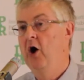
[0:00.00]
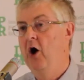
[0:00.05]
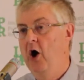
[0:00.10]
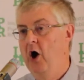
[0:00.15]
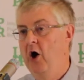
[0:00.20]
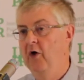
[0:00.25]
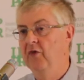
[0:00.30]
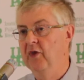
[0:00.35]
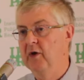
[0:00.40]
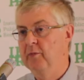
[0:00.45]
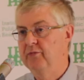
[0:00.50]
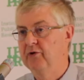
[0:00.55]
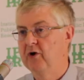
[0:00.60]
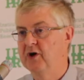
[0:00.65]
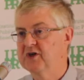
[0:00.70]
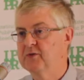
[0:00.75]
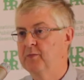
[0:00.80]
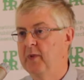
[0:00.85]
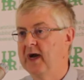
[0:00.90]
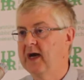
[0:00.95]
on the
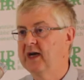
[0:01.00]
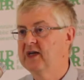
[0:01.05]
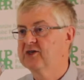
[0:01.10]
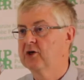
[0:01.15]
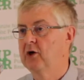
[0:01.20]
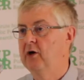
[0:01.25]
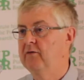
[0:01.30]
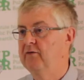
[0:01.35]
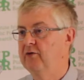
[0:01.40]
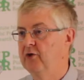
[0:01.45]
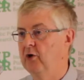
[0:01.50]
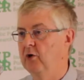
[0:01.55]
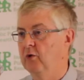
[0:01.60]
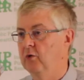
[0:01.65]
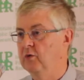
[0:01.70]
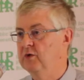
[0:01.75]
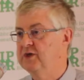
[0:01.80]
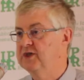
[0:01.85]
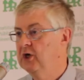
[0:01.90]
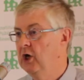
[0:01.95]
prospects of
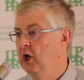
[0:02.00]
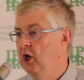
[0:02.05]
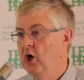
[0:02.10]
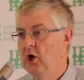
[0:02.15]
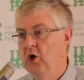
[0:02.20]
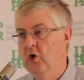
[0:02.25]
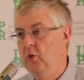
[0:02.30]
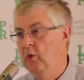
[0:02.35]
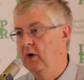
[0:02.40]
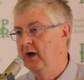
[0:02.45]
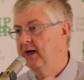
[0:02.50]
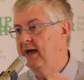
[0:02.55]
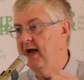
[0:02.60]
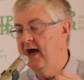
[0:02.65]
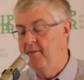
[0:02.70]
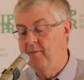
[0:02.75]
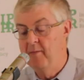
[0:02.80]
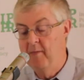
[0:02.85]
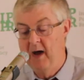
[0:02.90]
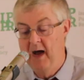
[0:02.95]
those who will
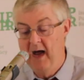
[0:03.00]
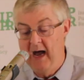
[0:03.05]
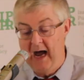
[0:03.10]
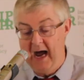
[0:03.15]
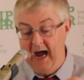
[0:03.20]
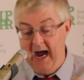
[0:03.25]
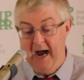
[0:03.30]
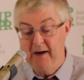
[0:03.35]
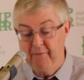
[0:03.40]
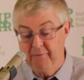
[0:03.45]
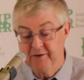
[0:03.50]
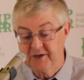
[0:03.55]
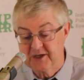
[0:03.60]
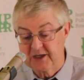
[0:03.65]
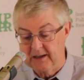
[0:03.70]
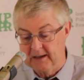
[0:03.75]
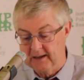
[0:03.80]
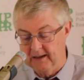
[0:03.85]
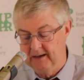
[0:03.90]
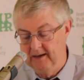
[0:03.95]
come
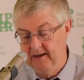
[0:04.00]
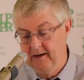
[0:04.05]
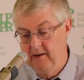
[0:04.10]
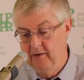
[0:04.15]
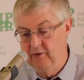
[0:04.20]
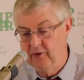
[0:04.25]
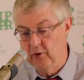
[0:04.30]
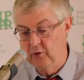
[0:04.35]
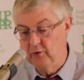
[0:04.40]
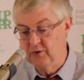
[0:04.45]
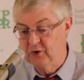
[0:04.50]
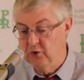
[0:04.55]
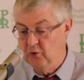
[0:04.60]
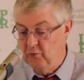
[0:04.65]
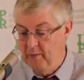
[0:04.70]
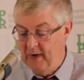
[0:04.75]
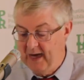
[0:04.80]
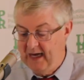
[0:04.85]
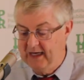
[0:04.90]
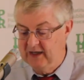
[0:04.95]
after those who
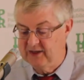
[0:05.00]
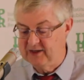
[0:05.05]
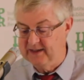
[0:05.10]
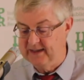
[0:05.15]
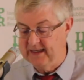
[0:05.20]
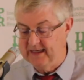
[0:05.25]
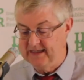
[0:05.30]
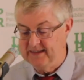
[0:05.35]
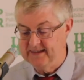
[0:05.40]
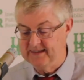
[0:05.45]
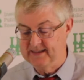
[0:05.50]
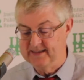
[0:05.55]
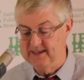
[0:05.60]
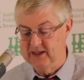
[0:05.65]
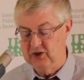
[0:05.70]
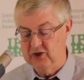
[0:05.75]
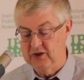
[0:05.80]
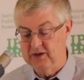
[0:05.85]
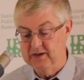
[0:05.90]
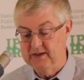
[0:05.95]
make today's
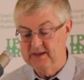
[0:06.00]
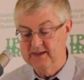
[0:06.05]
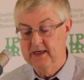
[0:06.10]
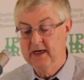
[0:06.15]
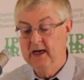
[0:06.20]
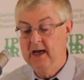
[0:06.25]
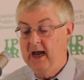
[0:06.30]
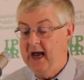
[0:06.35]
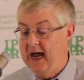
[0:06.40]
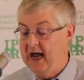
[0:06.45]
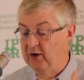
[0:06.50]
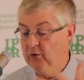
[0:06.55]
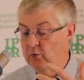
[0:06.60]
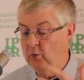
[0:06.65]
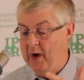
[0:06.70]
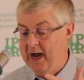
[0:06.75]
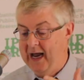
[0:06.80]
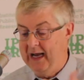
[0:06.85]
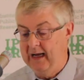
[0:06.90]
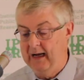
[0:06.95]
decisions and
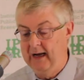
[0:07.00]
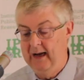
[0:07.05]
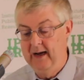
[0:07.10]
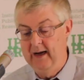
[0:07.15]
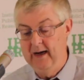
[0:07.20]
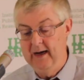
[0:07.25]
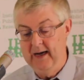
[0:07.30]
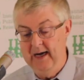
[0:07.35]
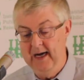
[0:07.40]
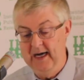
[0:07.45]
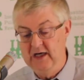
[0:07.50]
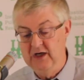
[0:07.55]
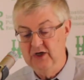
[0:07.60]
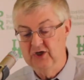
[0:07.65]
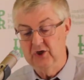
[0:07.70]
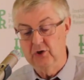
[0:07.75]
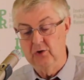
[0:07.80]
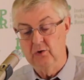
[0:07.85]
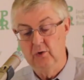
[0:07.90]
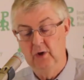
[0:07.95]
well
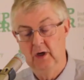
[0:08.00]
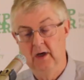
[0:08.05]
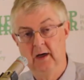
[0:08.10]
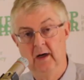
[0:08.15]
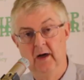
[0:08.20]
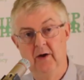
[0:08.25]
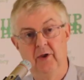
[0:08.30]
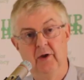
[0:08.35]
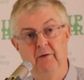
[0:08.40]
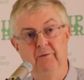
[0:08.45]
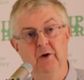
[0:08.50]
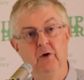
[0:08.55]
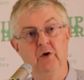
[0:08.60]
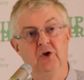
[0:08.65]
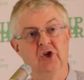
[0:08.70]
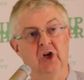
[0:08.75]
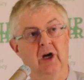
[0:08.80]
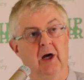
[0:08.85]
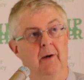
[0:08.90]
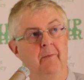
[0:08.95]
into the
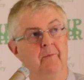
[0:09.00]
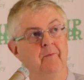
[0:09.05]
future.